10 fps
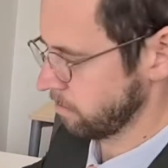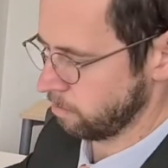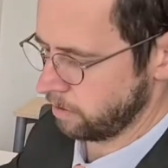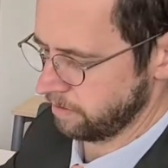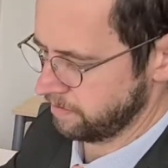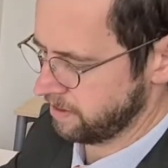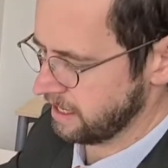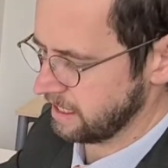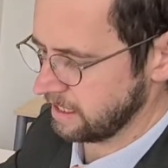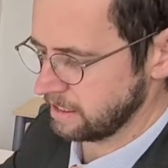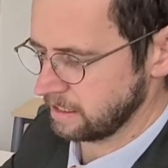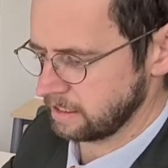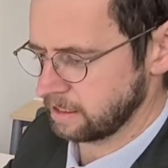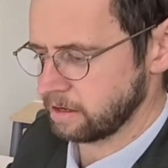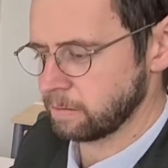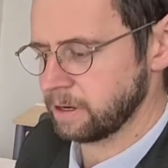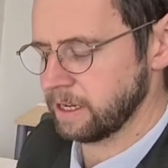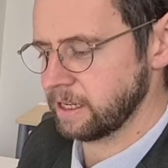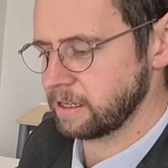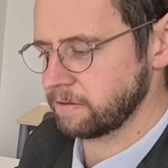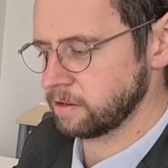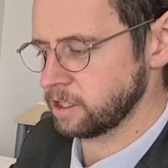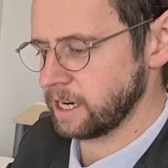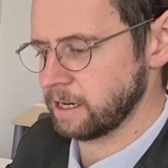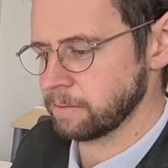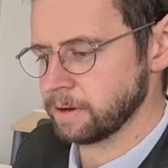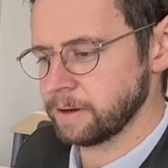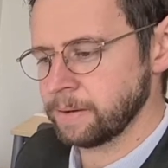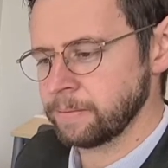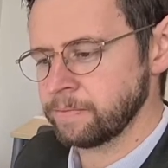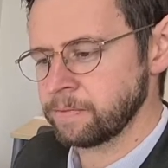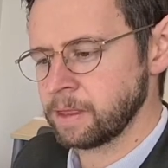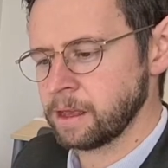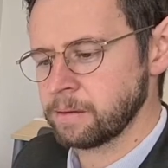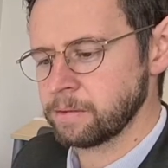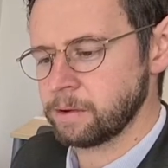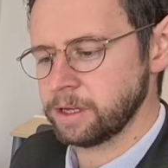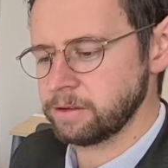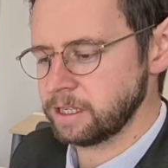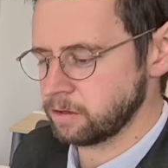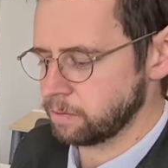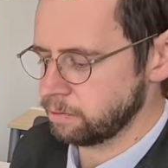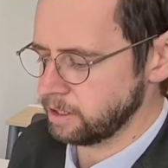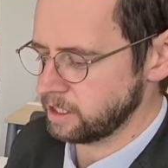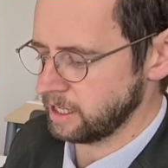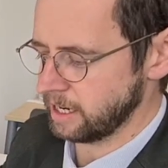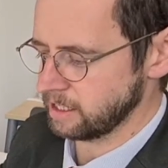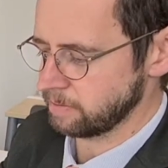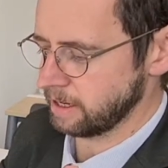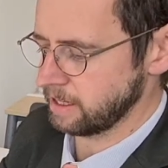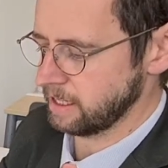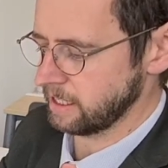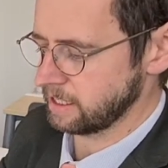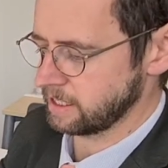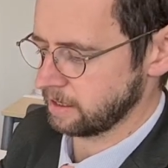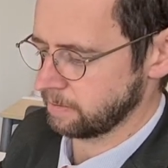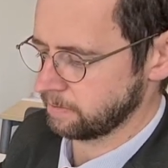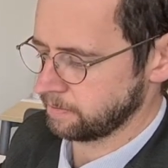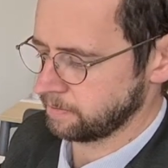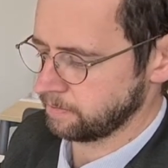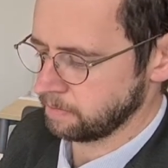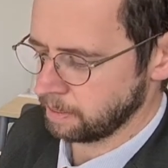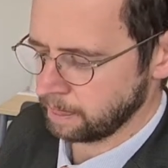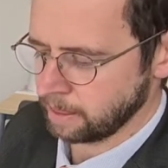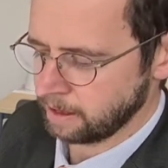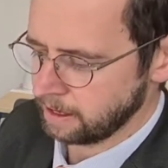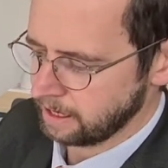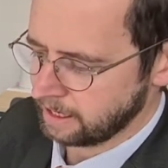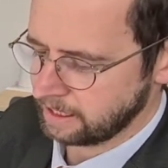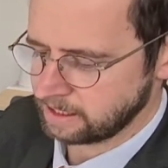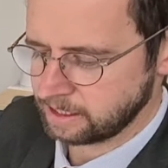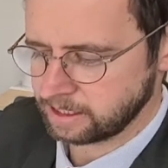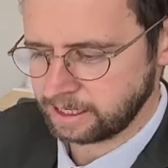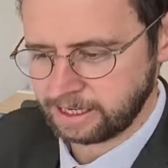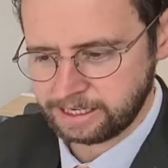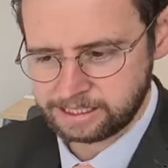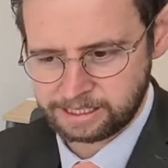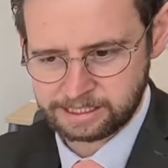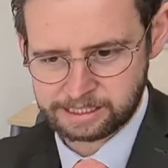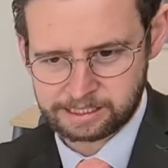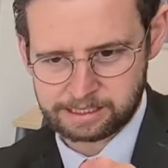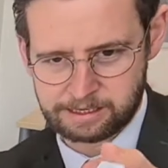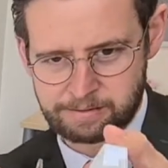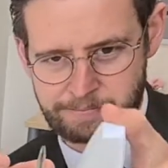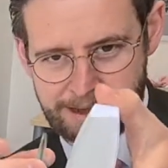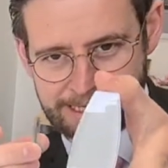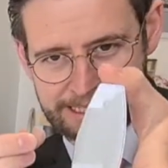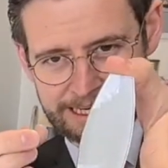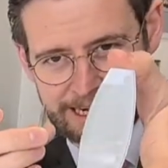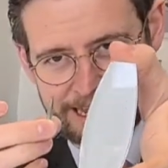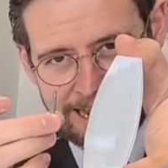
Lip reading: one of these. It's a completely different shape. What you need to appreciate about this is that it is basically a